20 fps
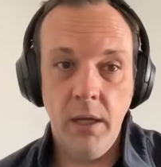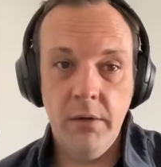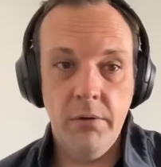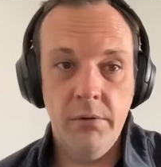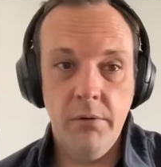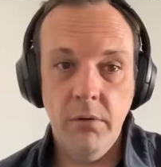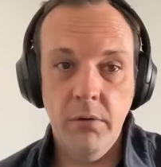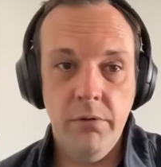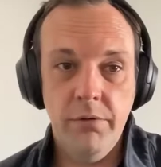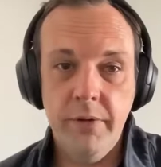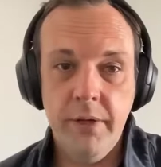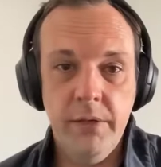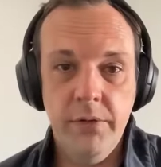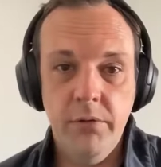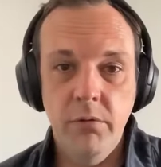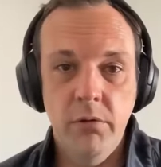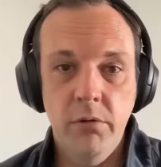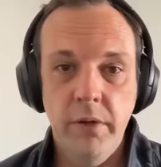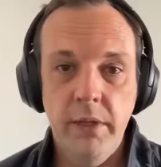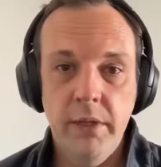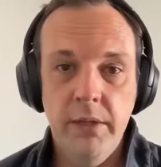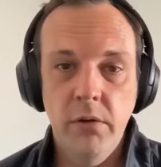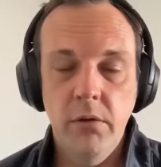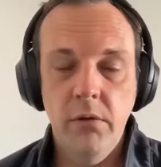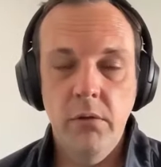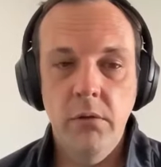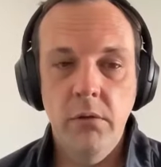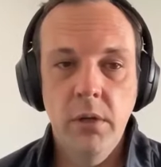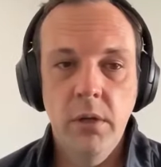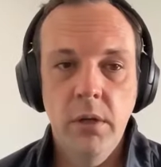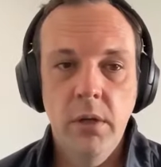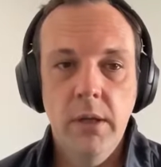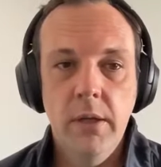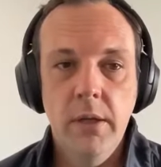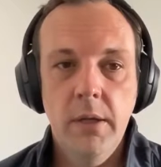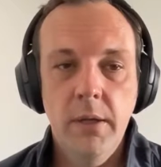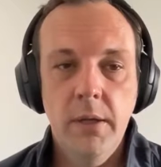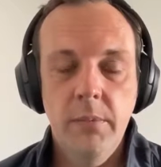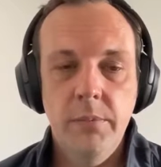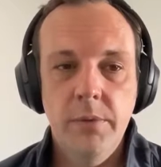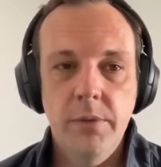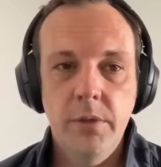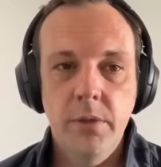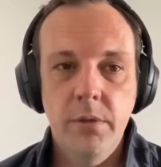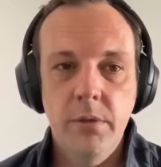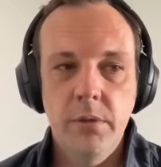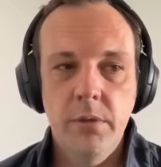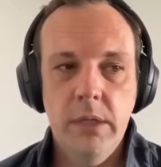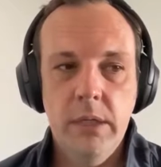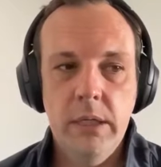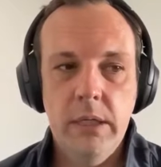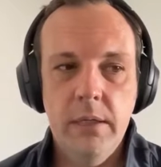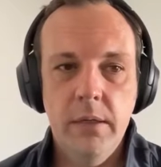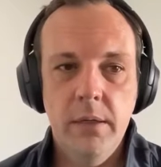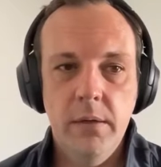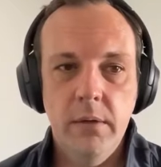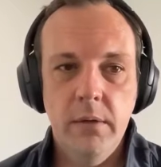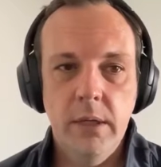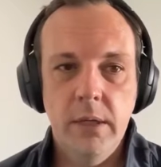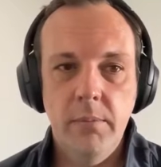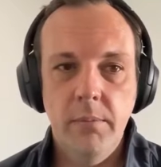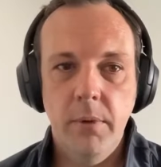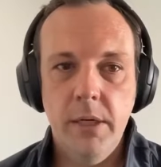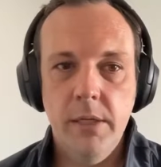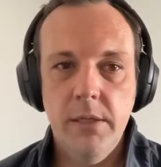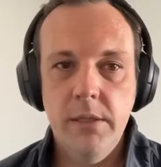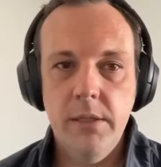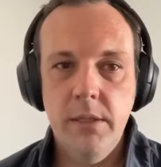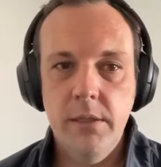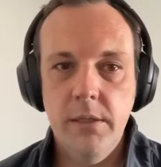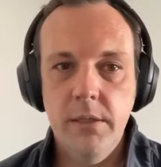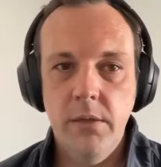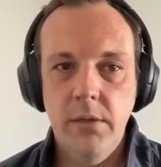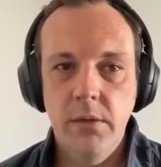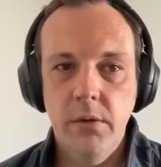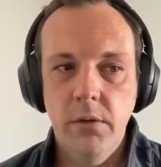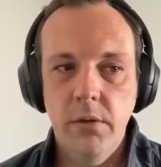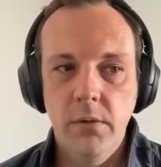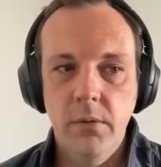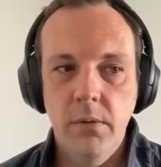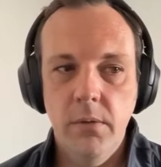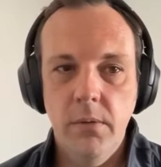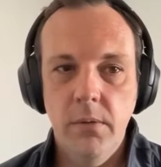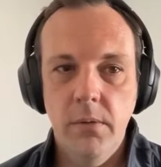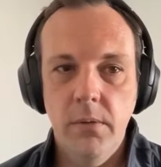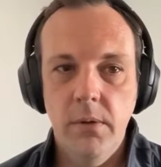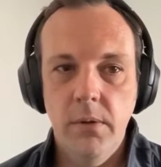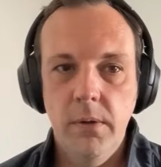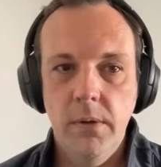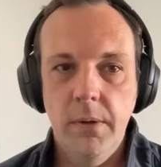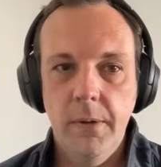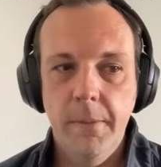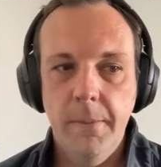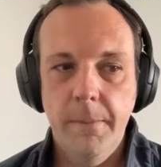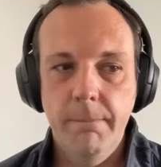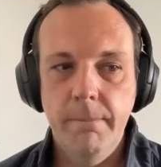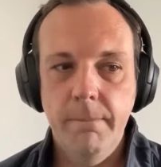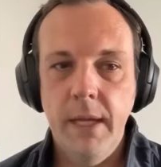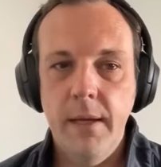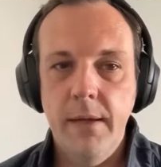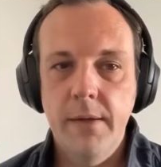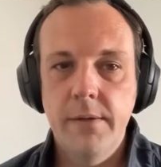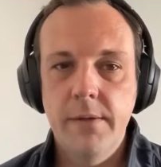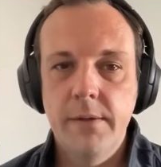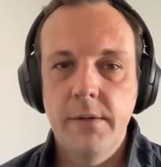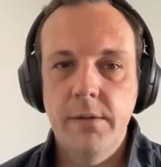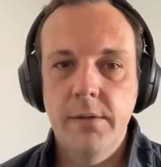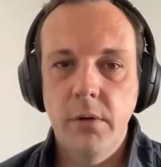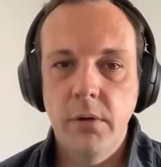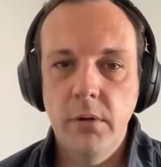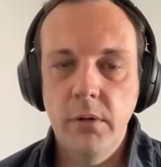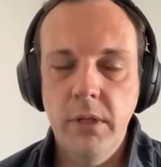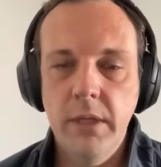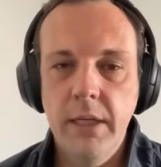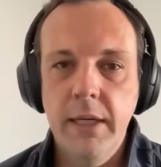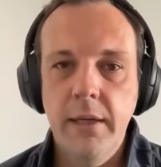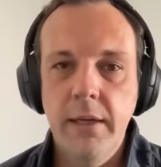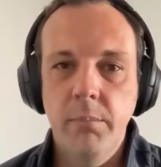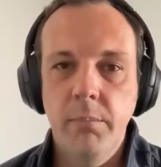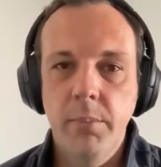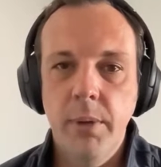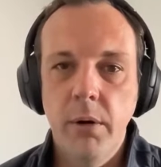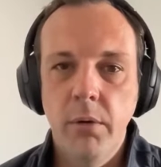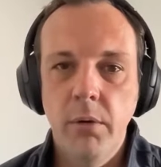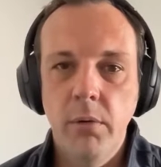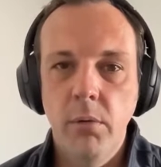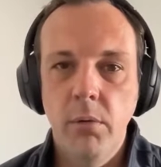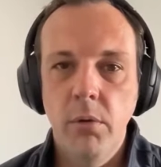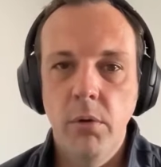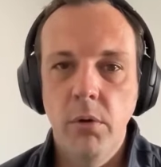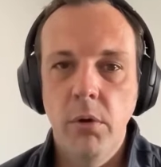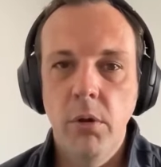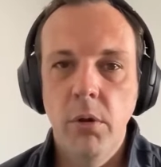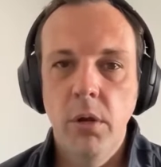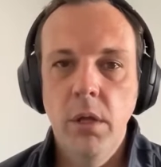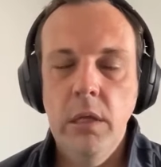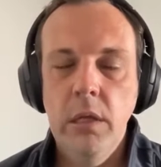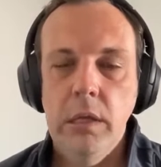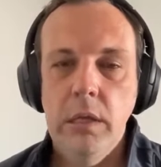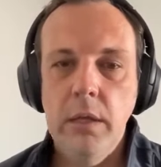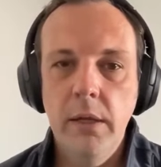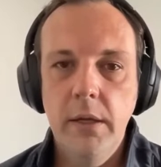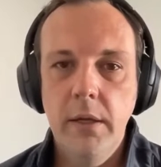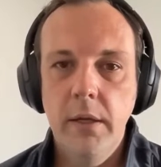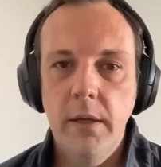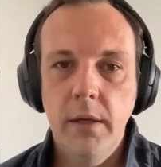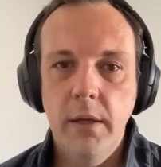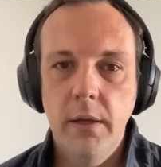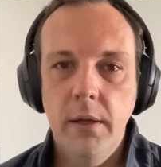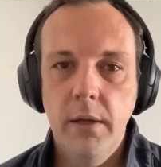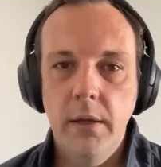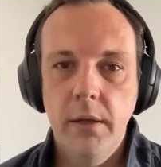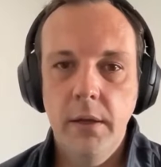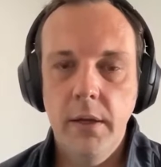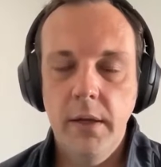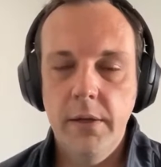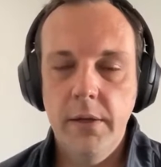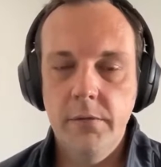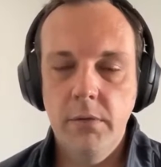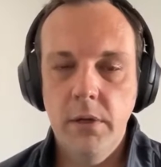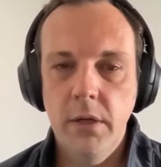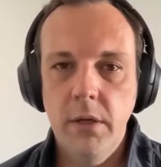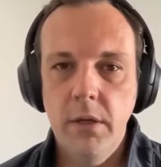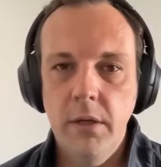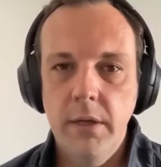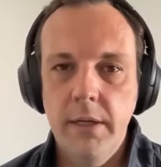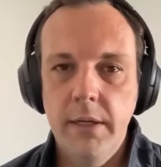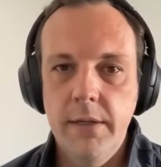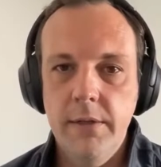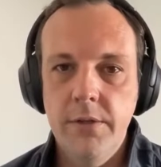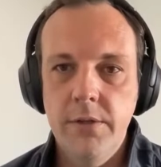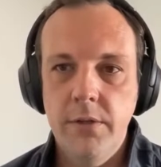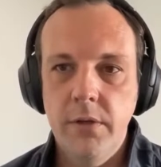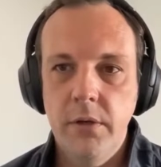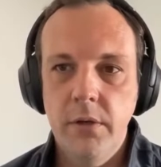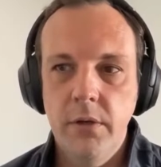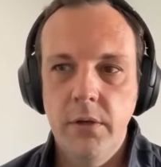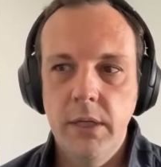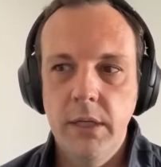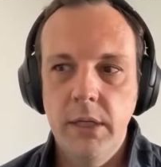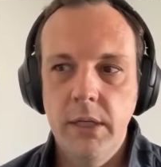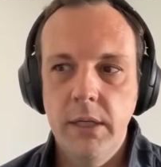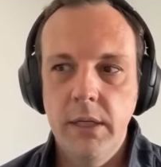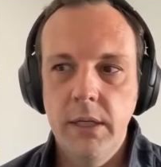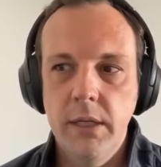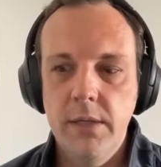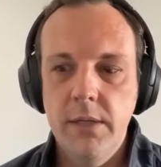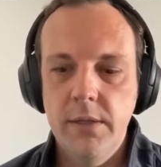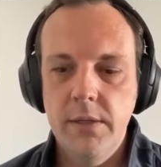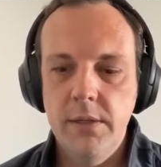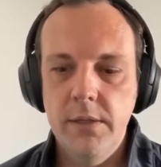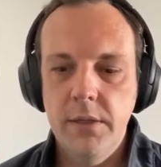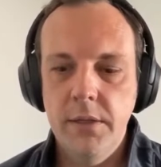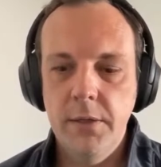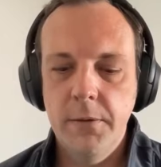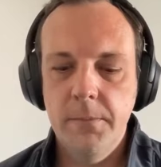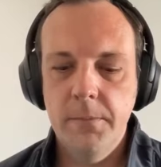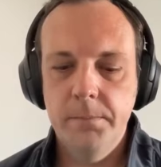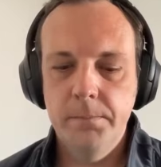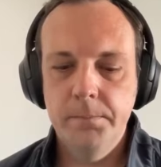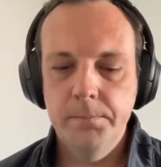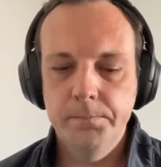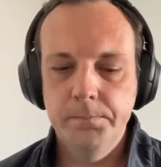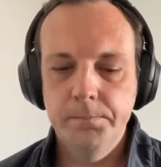don't know if they do or they don't. Certainly, like my CTO has Starlink and Powerwall as well, and his Starlink is on